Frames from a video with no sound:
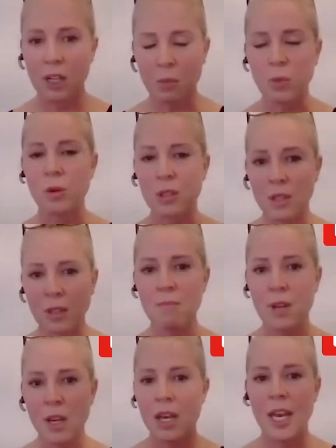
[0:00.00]
important.
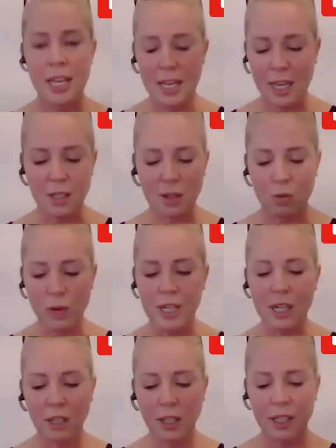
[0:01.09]
It's when
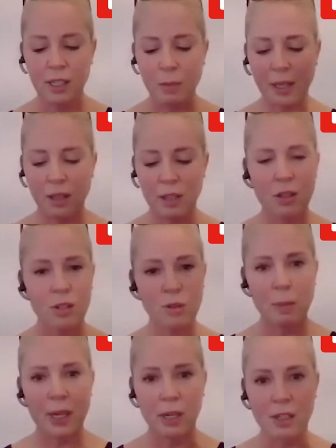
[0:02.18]
you think about those 3
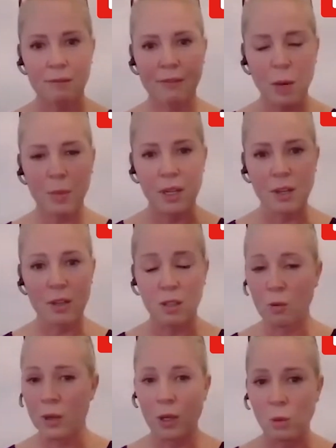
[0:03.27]
pillars of happiness
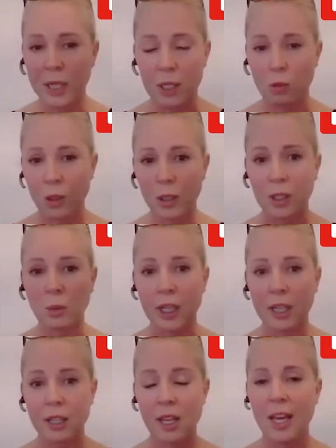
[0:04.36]
that we always work
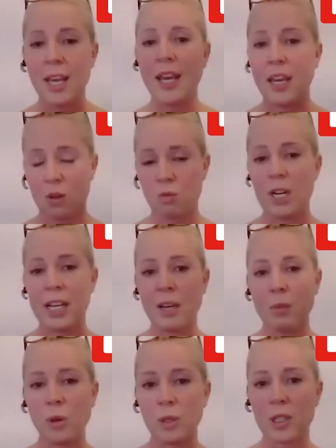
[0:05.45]
with, it's really
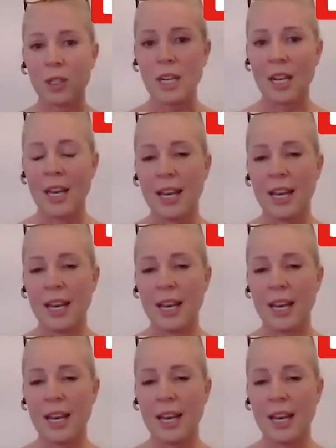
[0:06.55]
important.